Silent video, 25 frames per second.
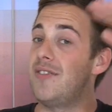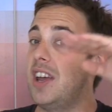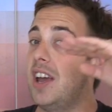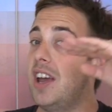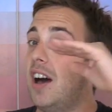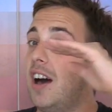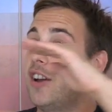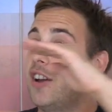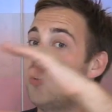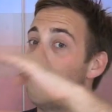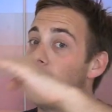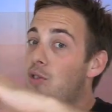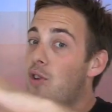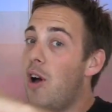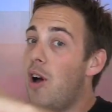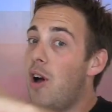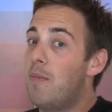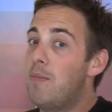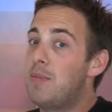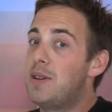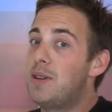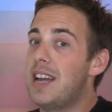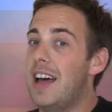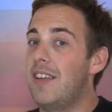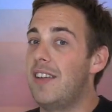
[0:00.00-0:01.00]
of yarn
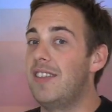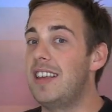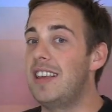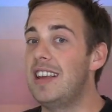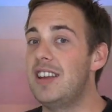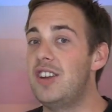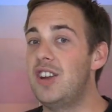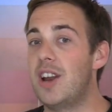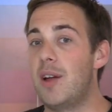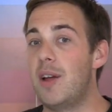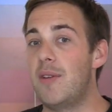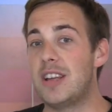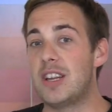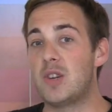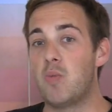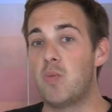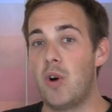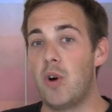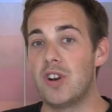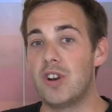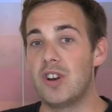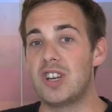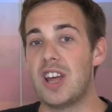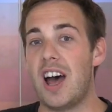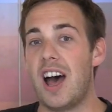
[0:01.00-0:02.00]
dropped. And, this
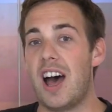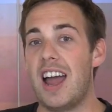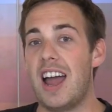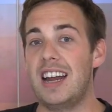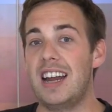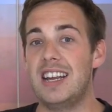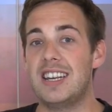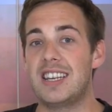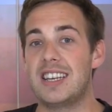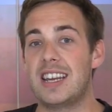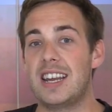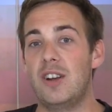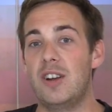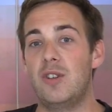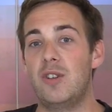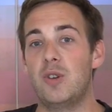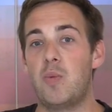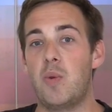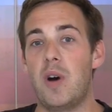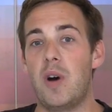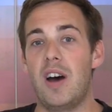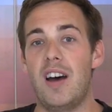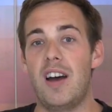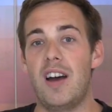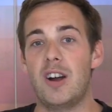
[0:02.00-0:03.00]
once highly
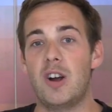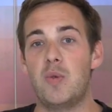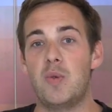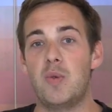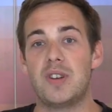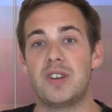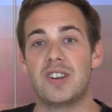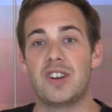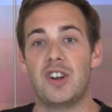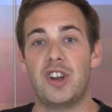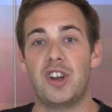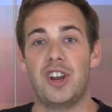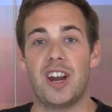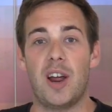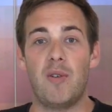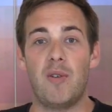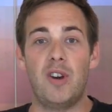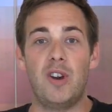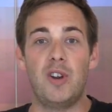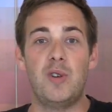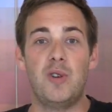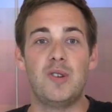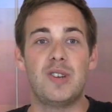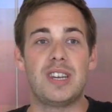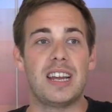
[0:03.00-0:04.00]
skilled work was, you know,
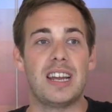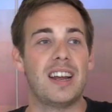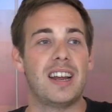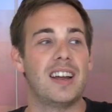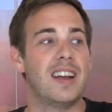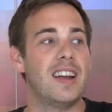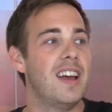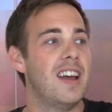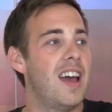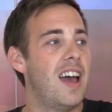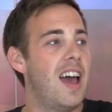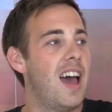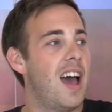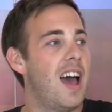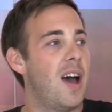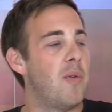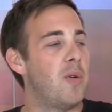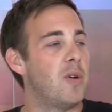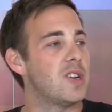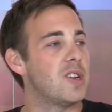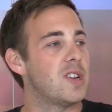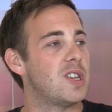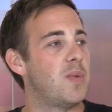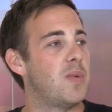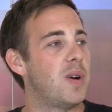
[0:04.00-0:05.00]
losing,
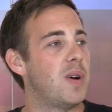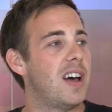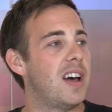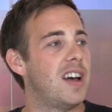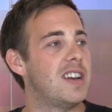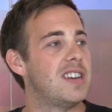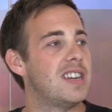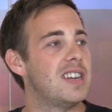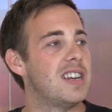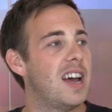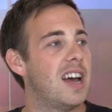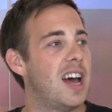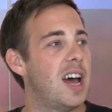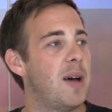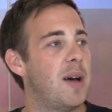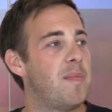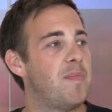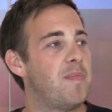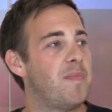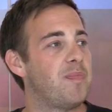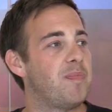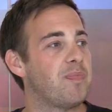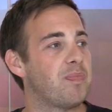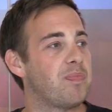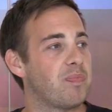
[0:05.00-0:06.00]
what's the word?
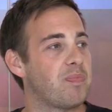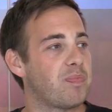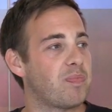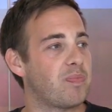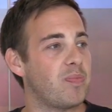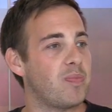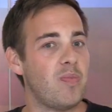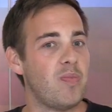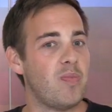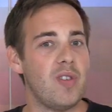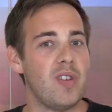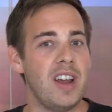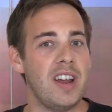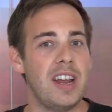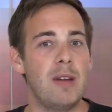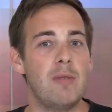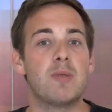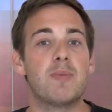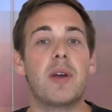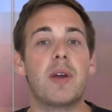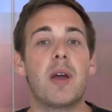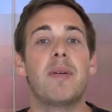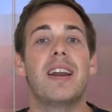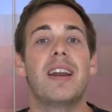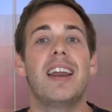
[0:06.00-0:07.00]
It
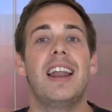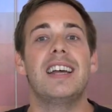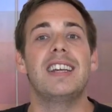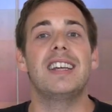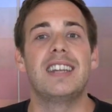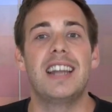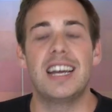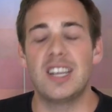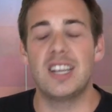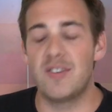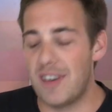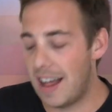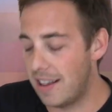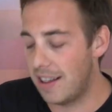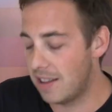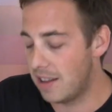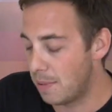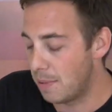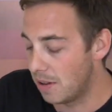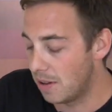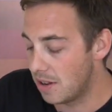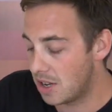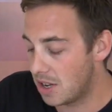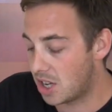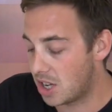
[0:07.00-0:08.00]
was becoming less and less
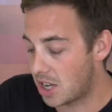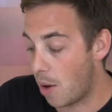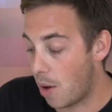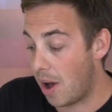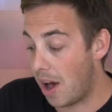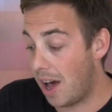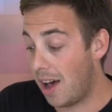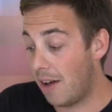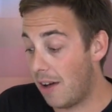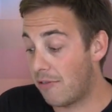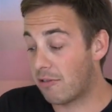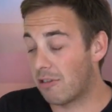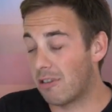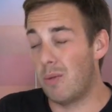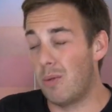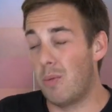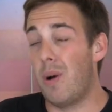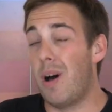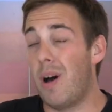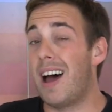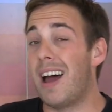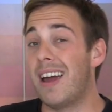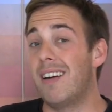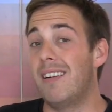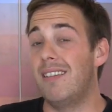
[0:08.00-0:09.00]
valuable. So after a
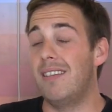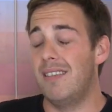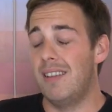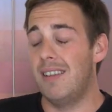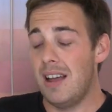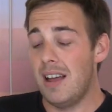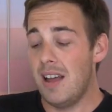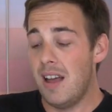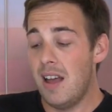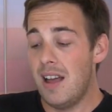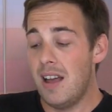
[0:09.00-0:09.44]
while,